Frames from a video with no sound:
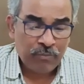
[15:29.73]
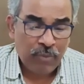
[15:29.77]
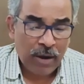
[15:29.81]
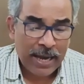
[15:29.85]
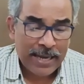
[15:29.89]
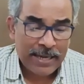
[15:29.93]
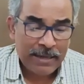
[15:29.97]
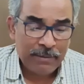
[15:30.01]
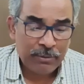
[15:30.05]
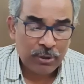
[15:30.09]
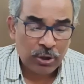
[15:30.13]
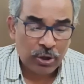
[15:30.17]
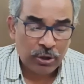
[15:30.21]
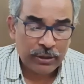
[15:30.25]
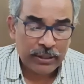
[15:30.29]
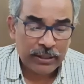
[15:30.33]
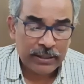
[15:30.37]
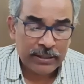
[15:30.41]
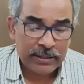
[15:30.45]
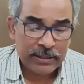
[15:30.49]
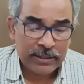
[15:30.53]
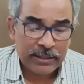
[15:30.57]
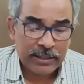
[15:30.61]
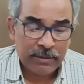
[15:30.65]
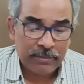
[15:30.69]

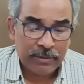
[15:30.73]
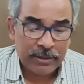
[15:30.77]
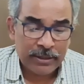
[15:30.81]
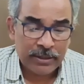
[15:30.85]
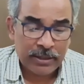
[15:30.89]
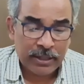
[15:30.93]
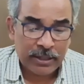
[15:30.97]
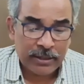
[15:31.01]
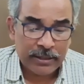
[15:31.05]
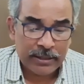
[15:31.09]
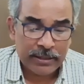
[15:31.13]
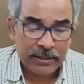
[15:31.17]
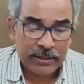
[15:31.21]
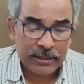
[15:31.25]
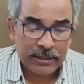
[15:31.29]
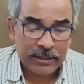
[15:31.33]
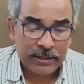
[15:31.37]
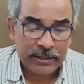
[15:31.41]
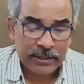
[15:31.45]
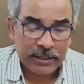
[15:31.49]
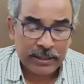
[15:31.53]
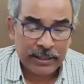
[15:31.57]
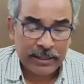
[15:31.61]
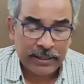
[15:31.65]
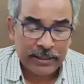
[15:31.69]

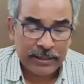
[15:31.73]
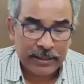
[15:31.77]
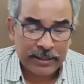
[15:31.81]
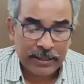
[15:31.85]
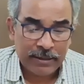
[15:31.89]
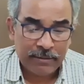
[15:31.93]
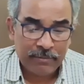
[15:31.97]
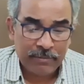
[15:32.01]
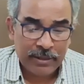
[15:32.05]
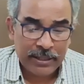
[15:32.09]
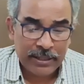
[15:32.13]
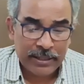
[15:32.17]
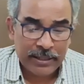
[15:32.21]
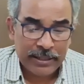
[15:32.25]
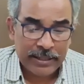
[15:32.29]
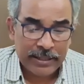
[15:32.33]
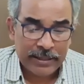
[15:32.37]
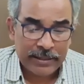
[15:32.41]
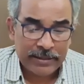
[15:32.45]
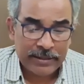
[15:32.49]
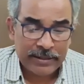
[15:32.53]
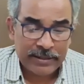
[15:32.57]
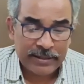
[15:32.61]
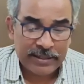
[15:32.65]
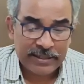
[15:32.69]
5,736
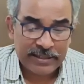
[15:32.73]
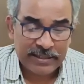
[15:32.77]
intermediate